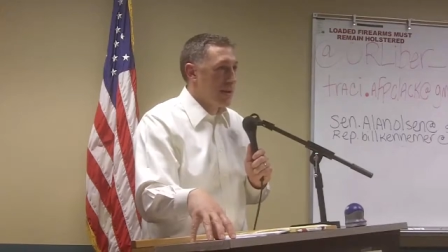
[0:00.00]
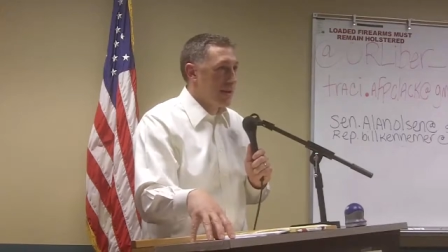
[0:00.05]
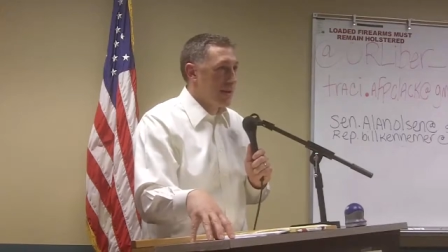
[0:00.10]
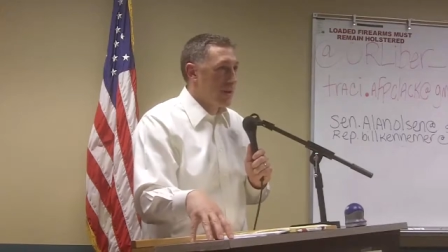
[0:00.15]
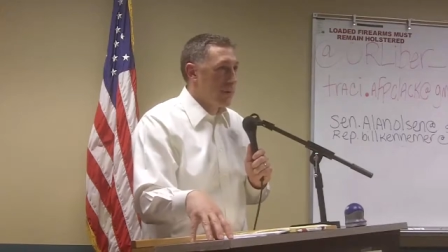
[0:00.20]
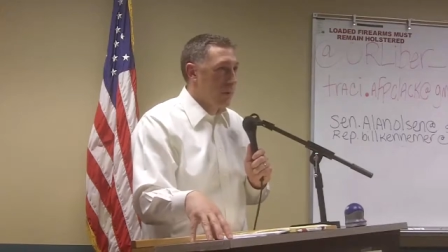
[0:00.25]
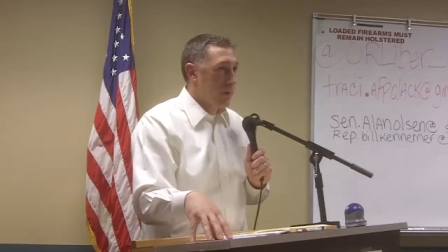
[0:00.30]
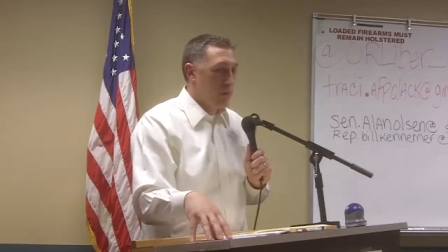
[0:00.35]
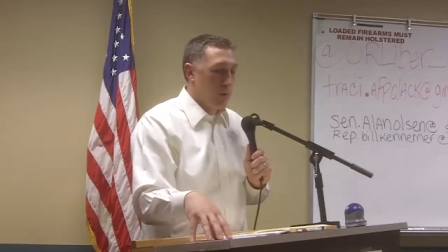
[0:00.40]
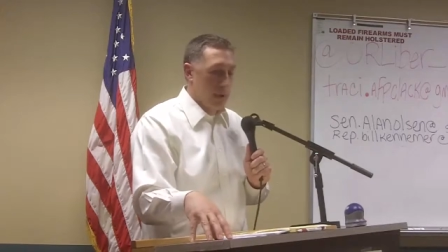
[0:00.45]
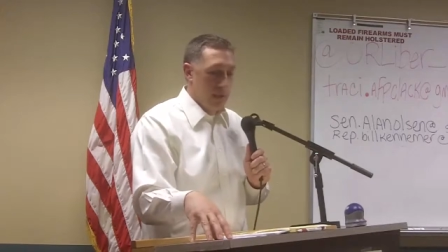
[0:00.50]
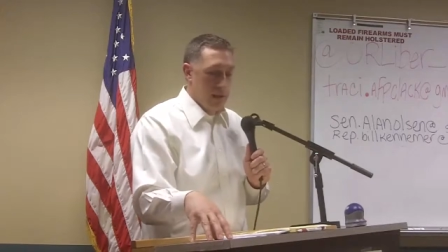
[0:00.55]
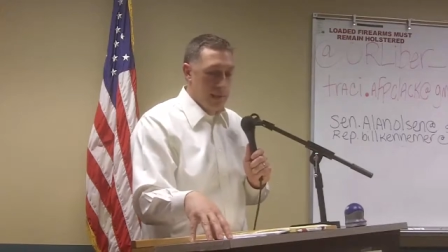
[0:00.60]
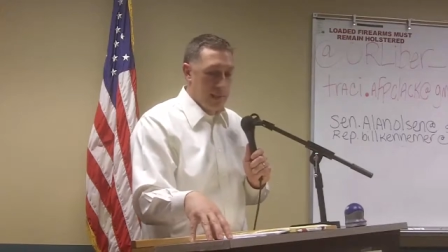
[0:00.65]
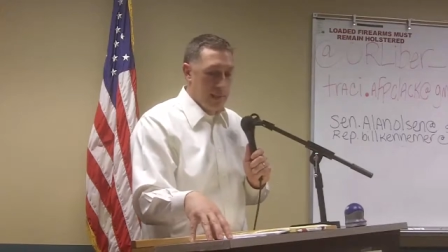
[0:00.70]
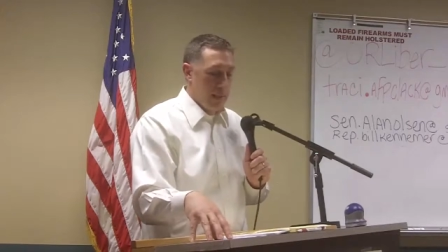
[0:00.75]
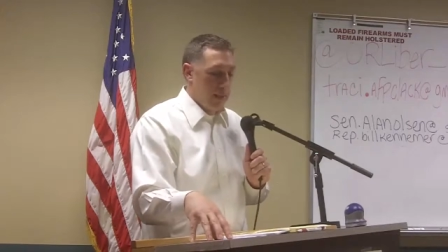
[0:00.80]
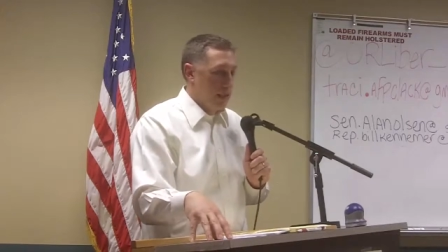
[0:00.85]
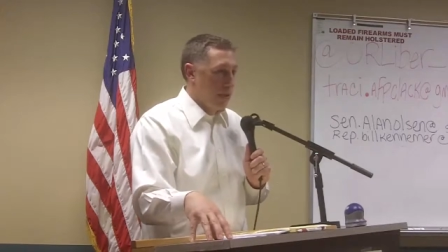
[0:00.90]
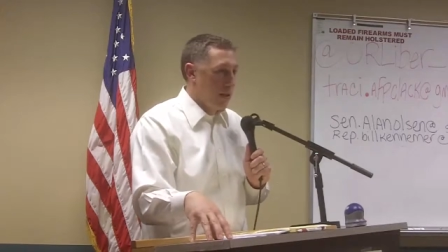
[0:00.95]
Not that we
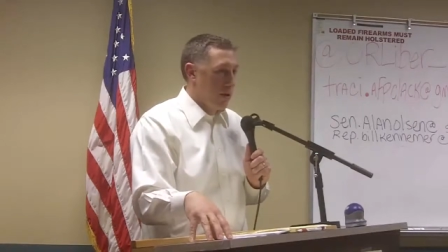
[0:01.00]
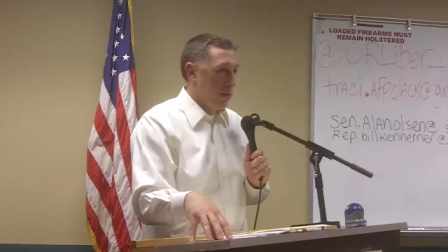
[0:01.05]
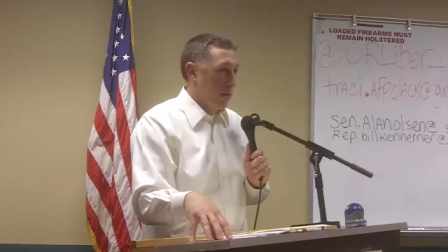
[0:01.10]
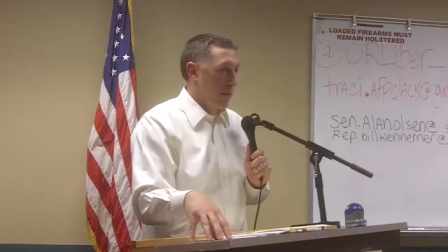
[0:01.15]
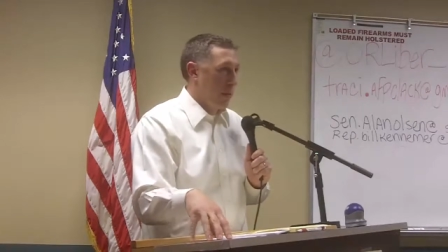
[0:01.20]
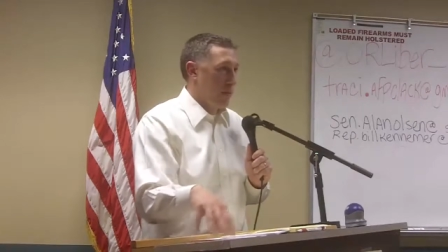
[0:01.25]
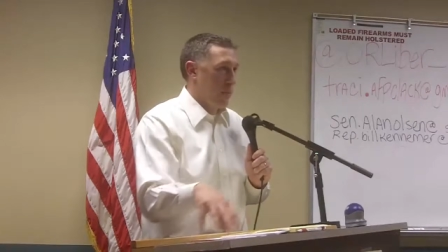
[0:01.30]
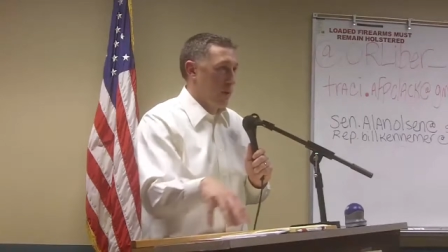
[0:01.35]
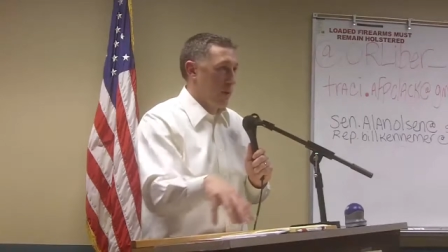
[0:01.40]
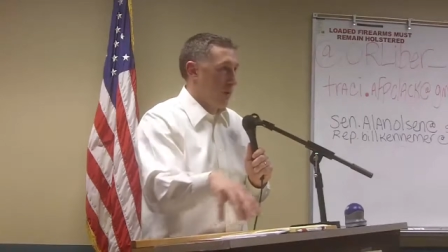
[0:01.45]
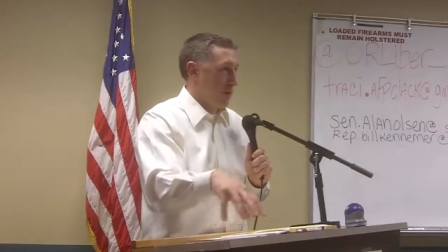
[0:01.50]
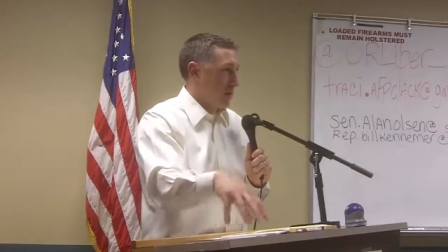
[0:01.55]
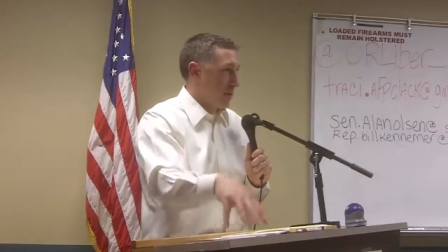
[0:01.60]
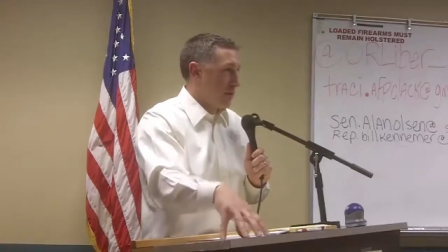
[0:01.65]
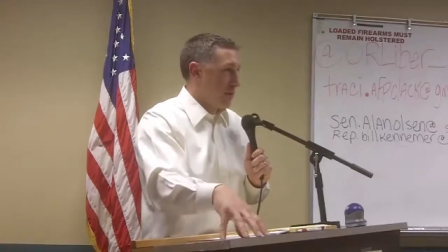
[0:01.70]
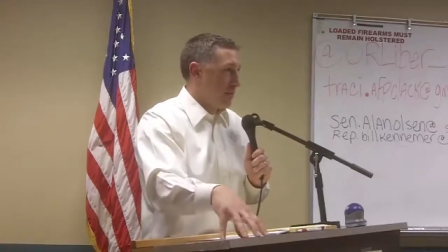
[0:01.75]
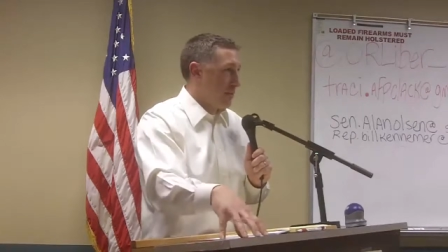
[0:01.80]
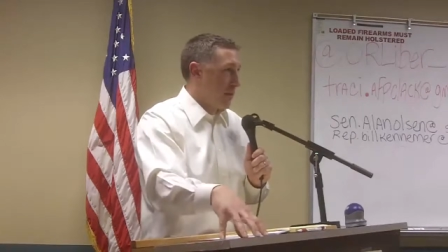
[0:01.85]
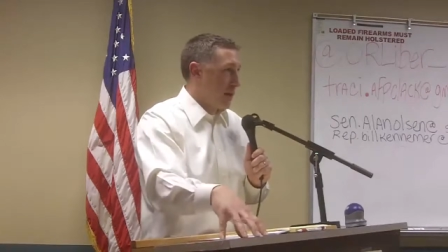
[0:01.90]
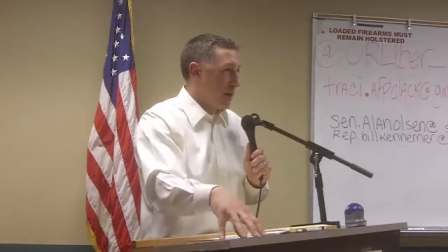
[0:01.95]
want, you know, we don't
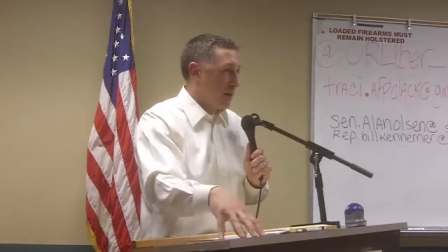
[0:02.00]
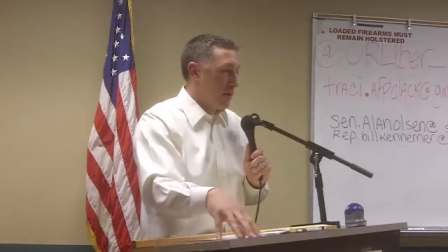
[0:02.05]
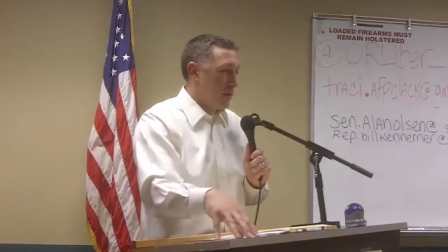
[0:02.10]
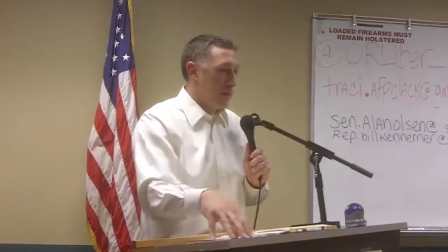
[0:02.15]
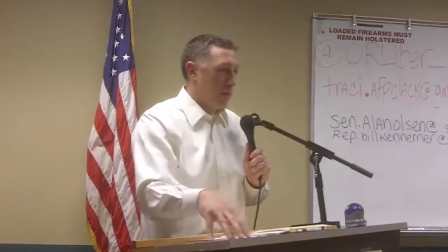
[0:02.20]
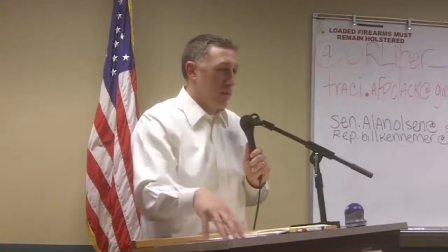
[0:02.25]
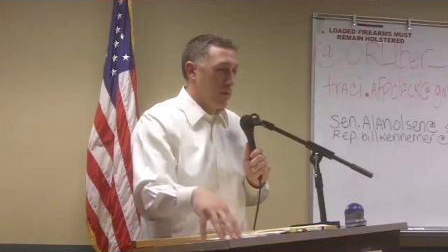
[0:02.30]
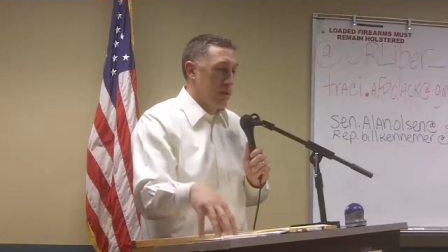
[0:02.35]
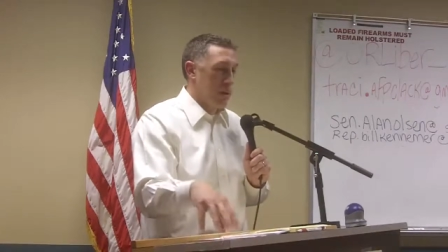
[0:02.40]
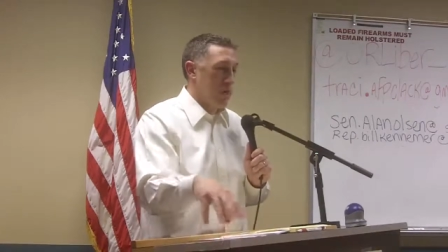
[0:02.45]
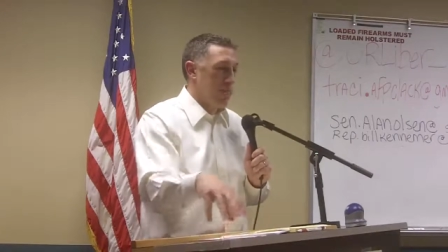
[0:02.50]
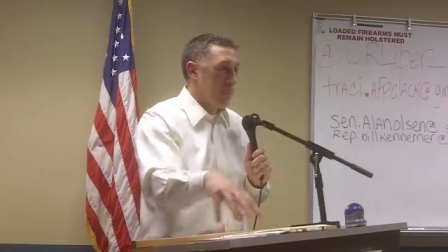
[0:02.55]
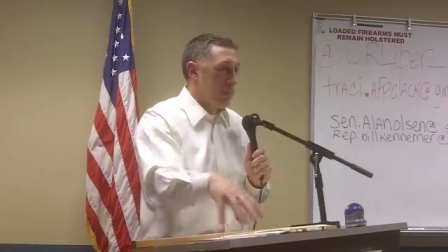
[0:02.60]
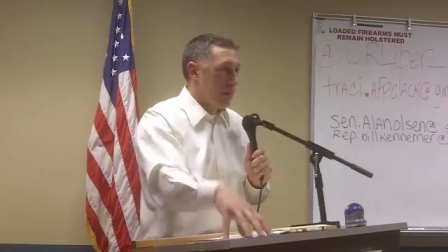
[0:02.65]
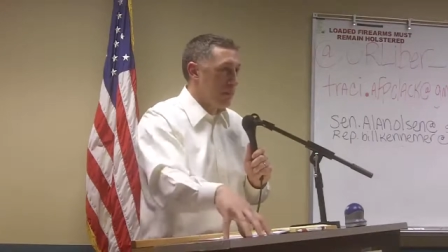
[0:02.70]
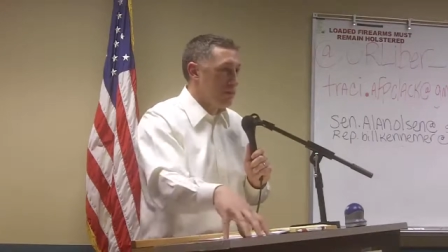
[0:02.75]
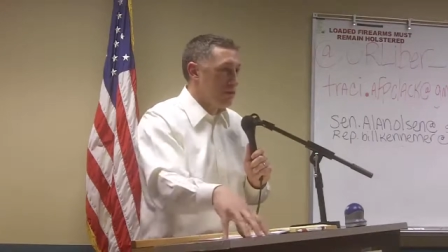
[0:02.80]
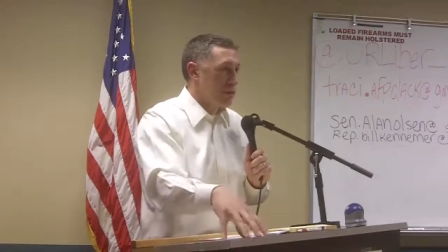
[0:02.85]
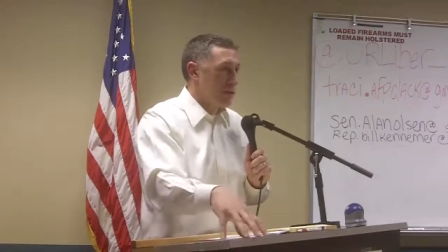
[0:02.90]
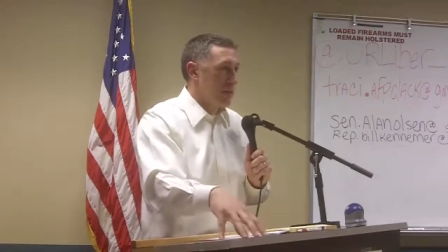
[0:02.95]
want their money, we don't want their
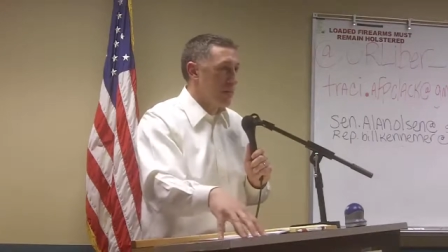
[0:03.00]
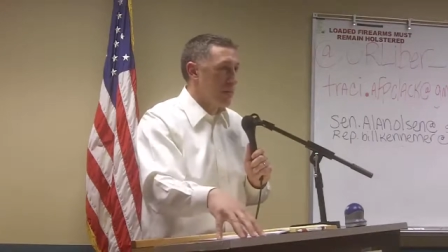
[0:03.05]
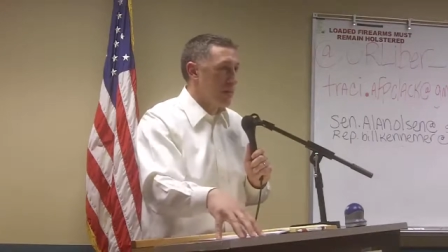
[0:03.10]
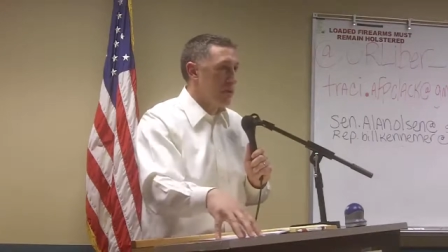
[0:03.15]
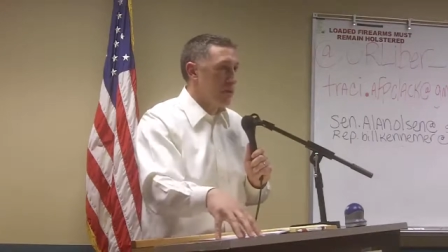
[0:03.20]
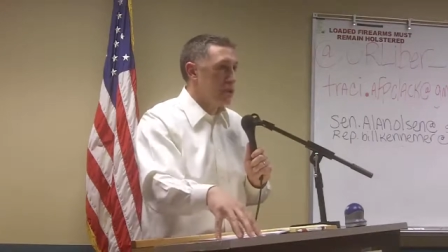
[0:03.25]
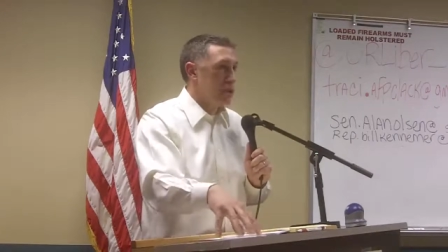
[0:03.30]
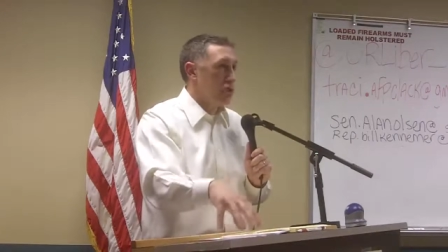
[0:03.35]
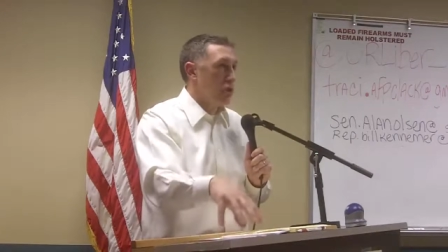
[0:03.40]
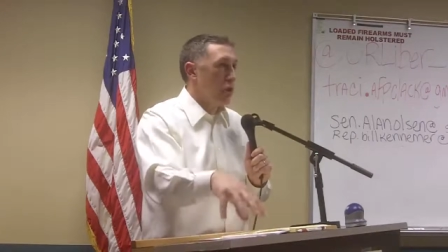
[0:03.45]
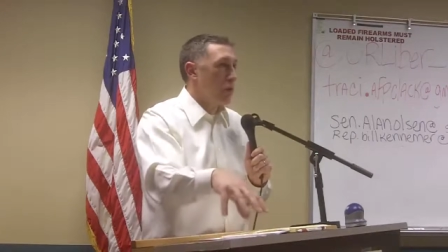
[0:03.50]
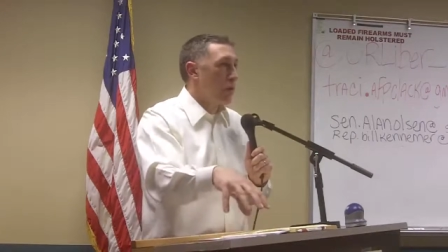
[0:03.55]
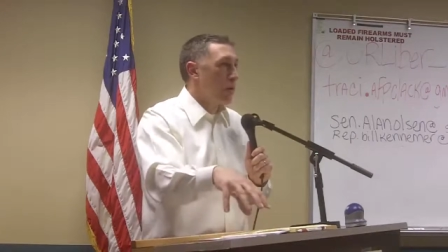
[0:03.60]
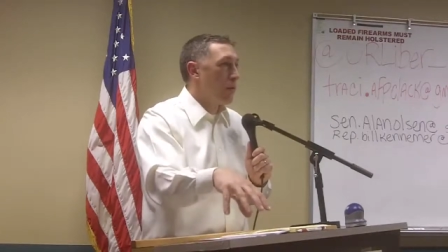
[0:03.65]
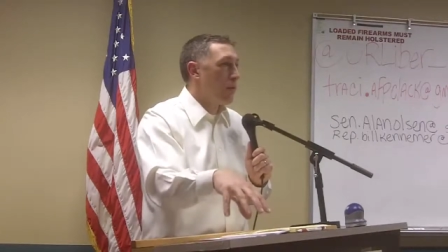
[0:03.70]
membership lists.